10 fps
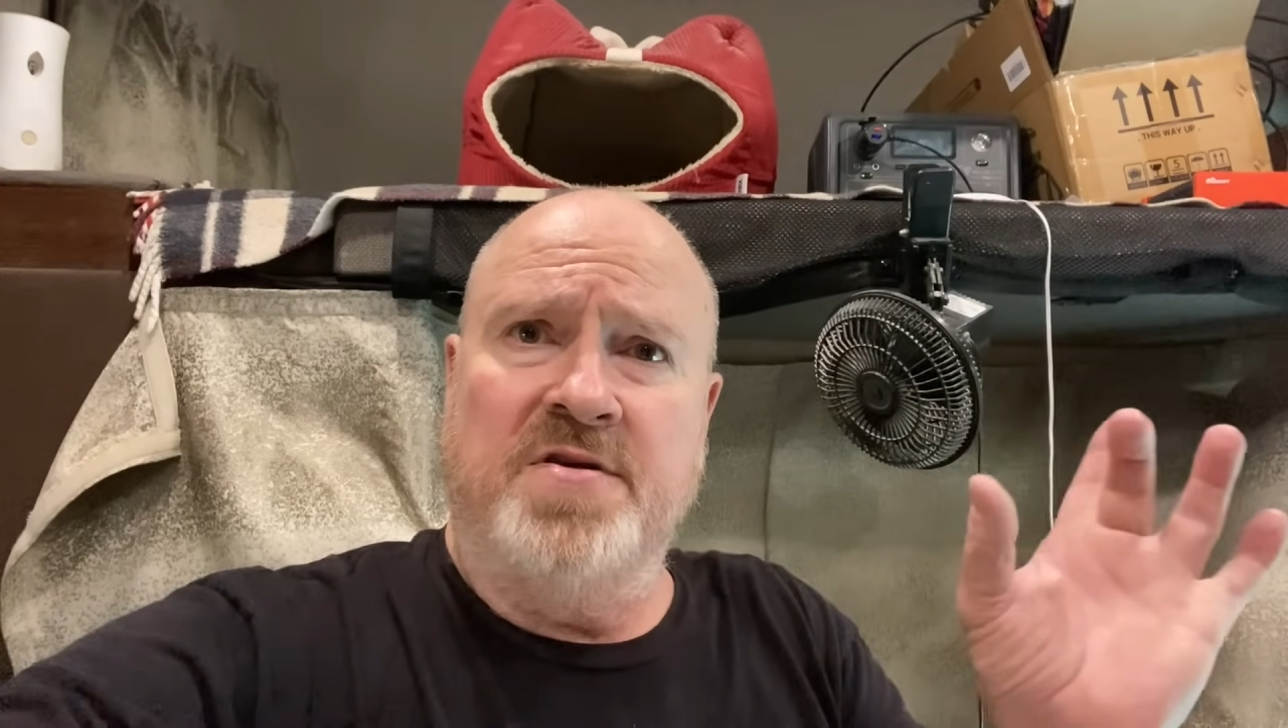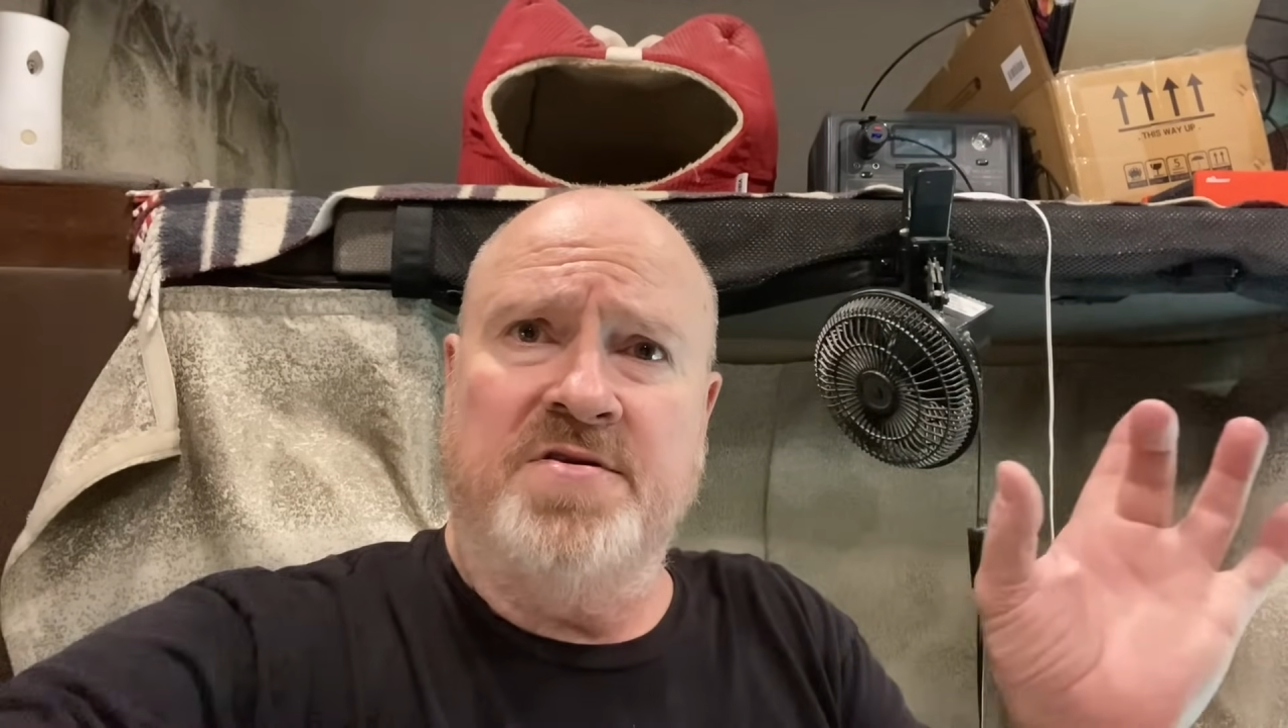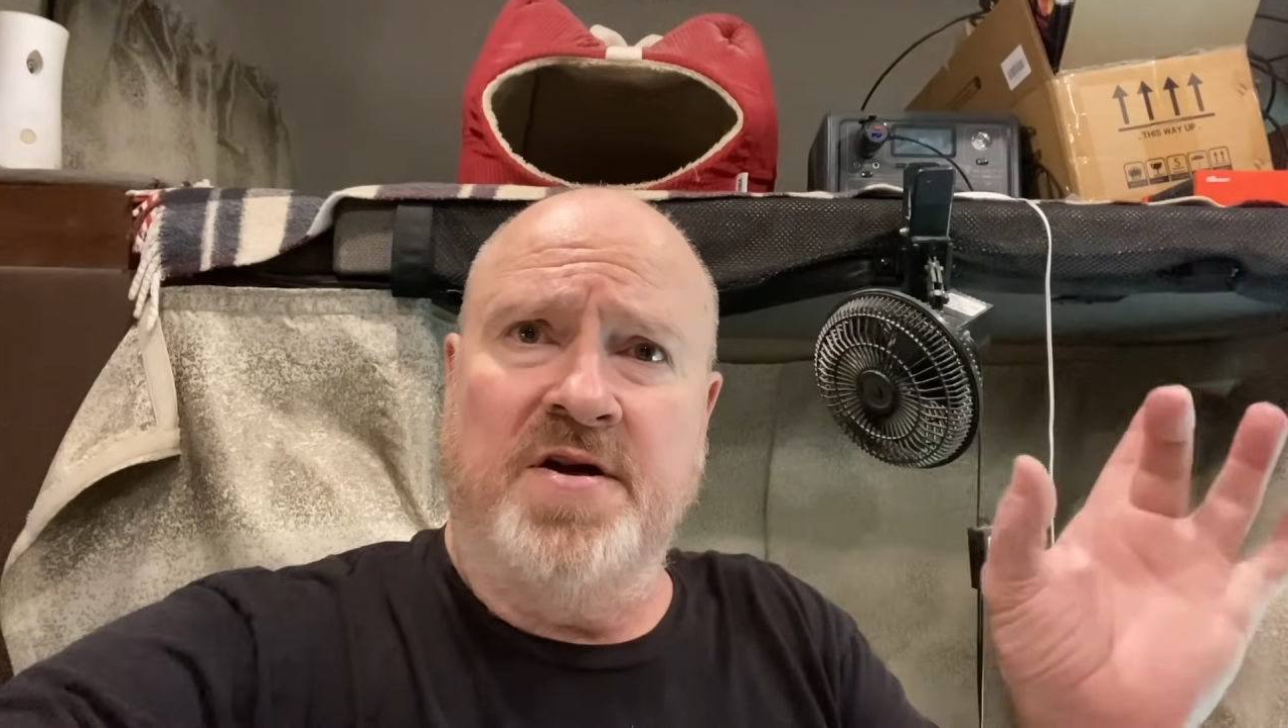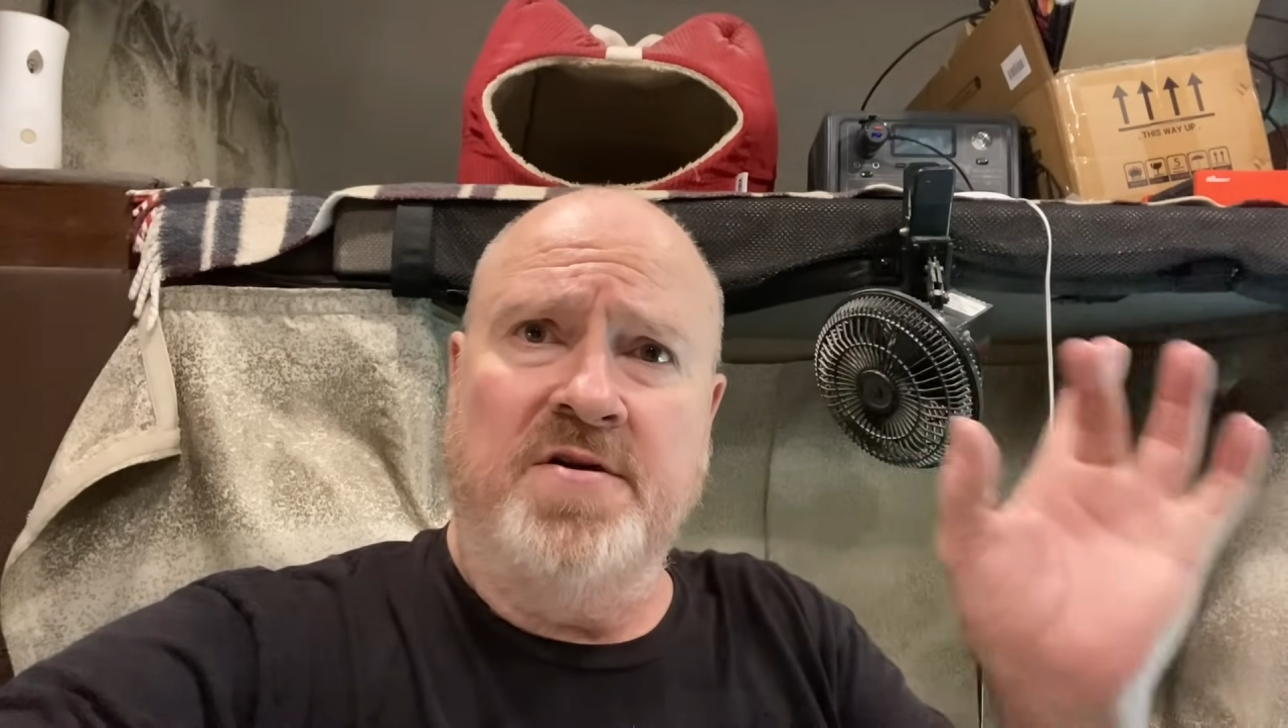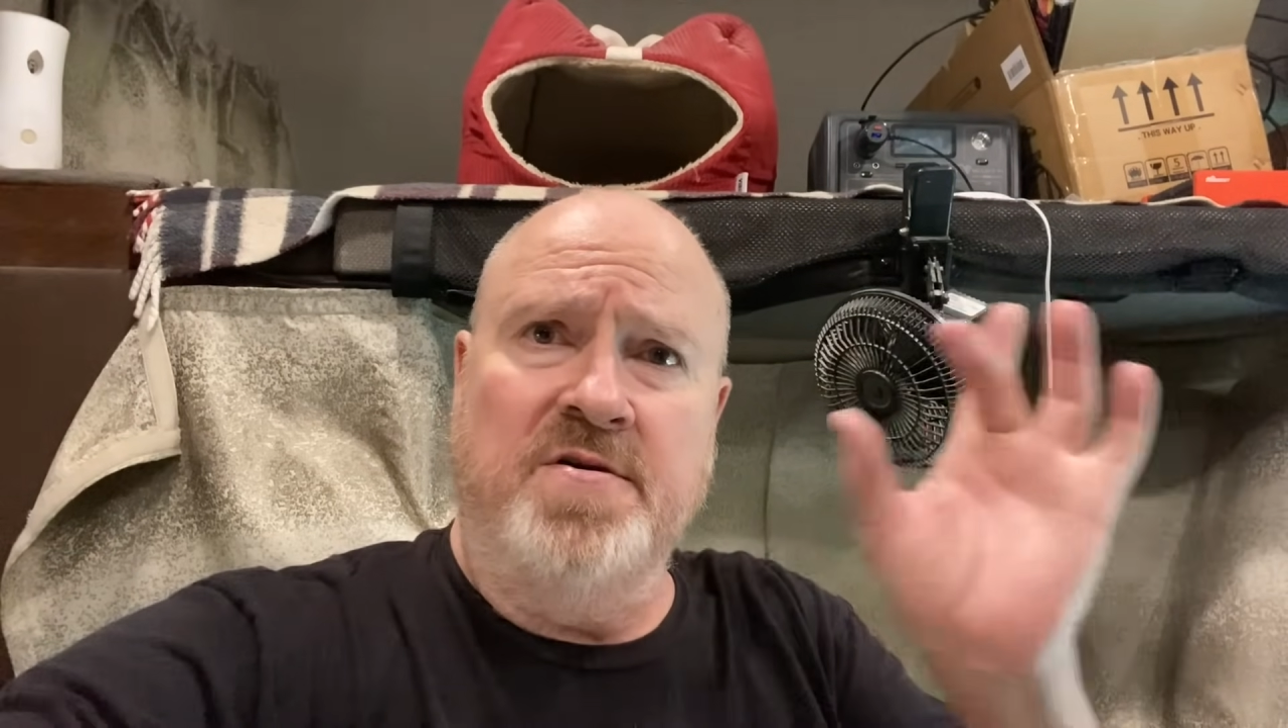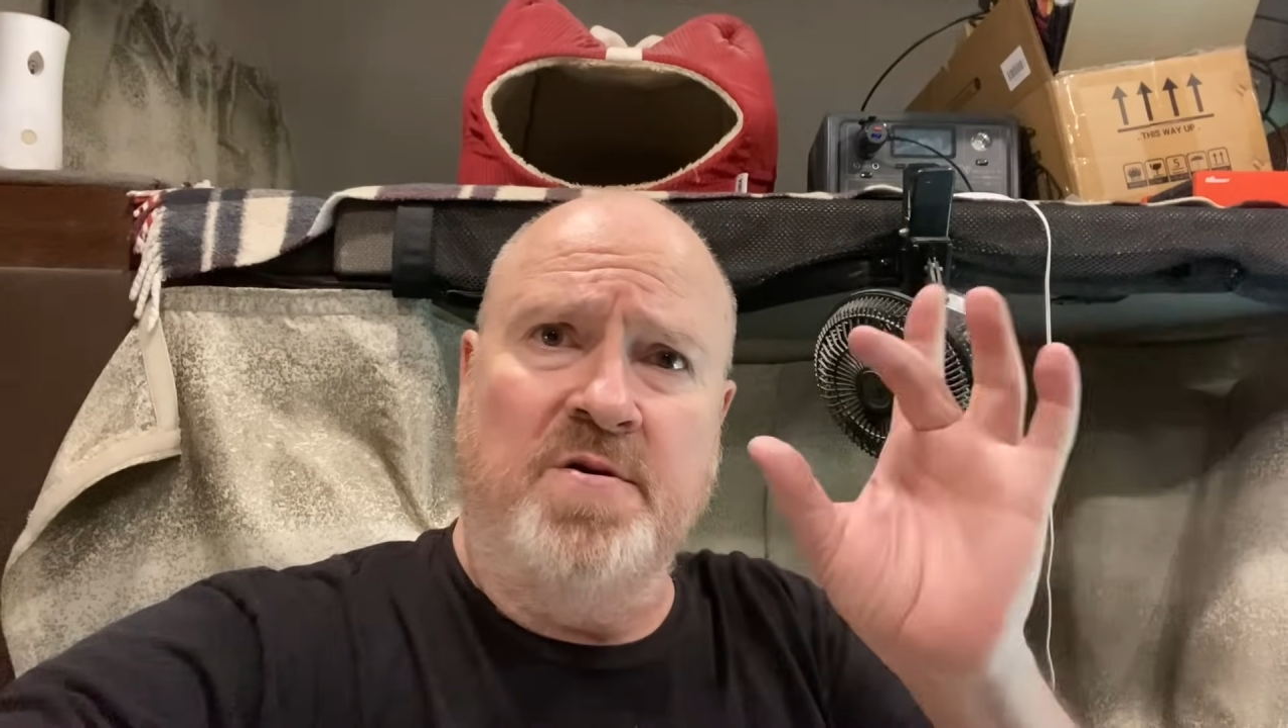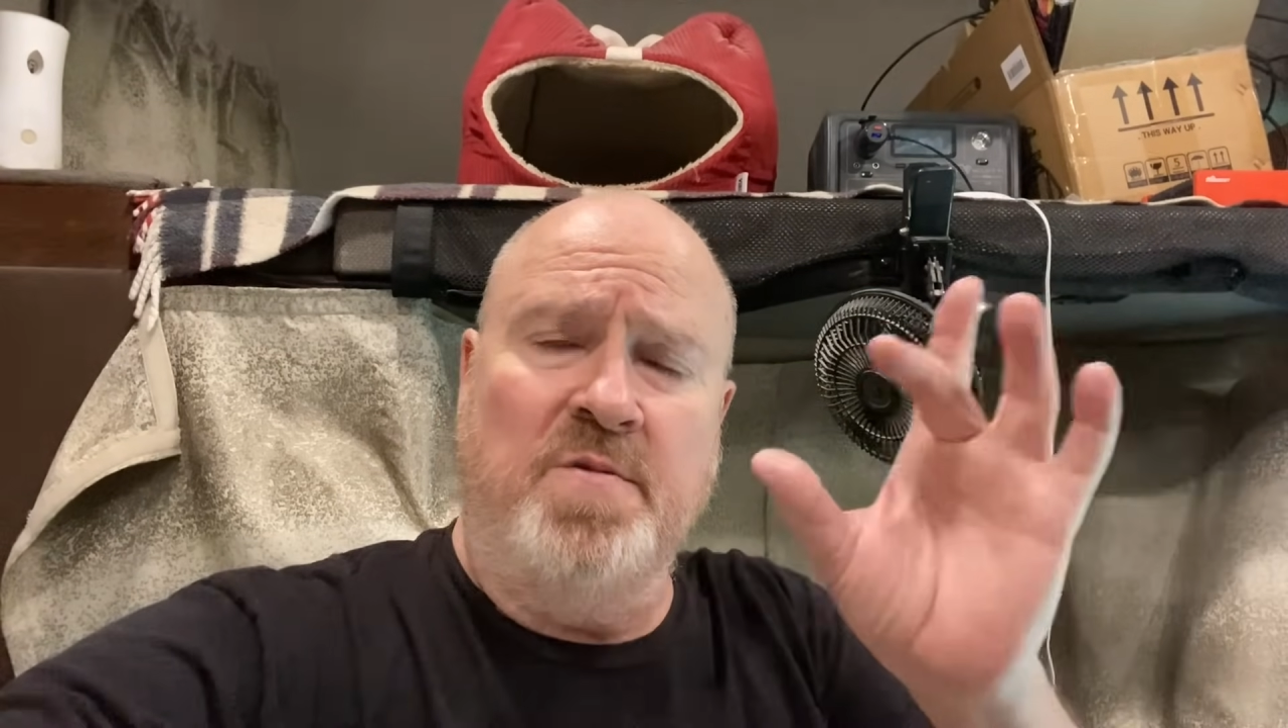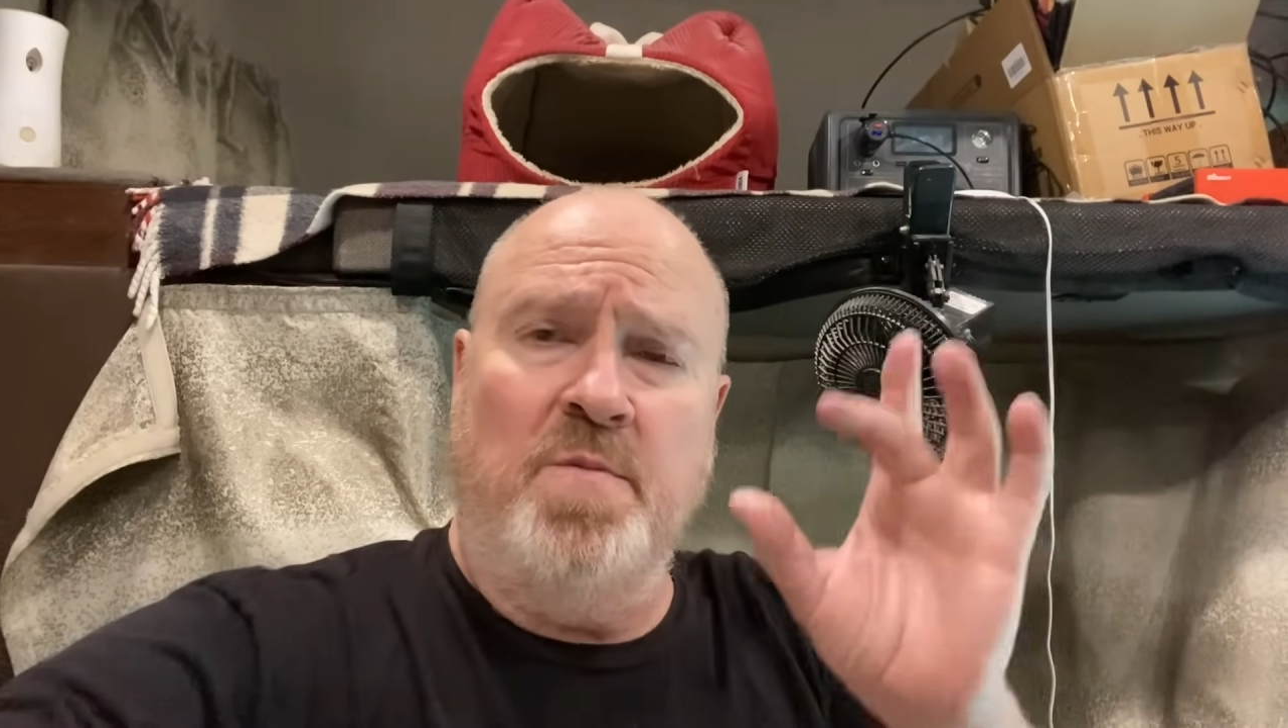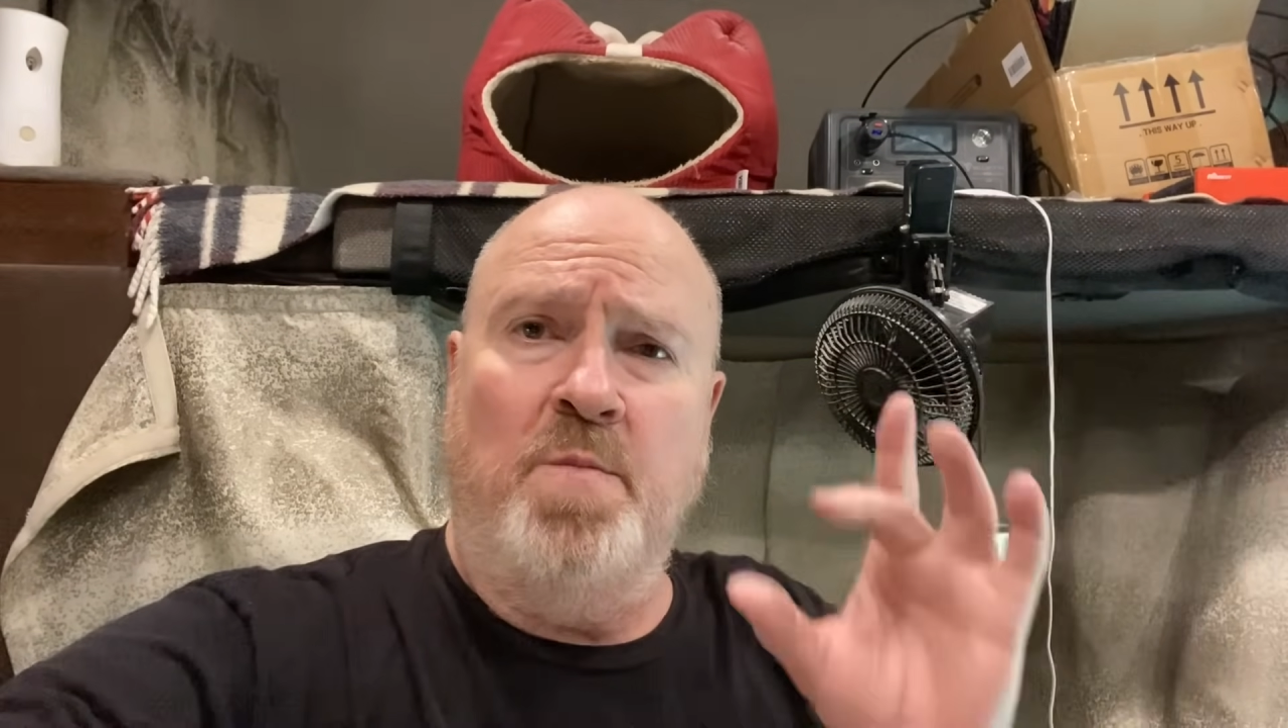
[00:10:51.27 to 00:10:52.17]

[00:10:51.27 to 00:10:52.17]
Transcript: signal